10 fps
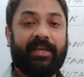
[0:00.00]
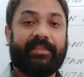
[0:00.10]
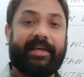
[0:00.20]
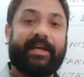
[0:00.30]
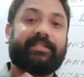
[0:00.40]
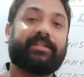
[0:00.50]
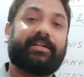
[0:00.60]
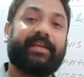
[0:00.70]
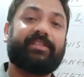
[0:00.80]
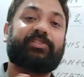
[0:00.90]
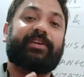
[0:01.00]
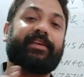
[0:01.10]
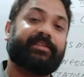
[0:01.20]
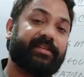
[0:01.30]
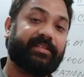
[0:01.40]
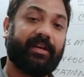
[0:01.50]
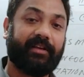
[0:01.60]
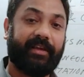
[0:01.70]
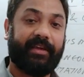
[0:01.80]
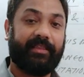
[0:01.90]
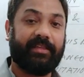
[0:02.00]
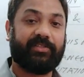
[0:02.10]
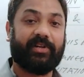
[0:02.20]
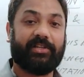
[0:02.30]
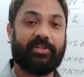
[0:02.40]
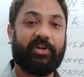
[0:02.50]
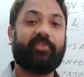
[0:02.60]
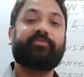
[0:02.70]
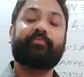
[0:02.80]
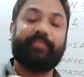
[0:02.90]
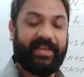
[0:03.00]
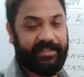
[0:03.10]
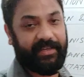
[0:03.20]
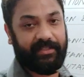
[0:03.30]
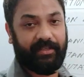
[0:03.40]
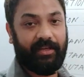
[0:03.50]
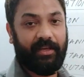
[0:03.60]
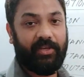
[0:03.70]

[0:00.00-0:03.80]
there are certain changes occurring in the structure of bases.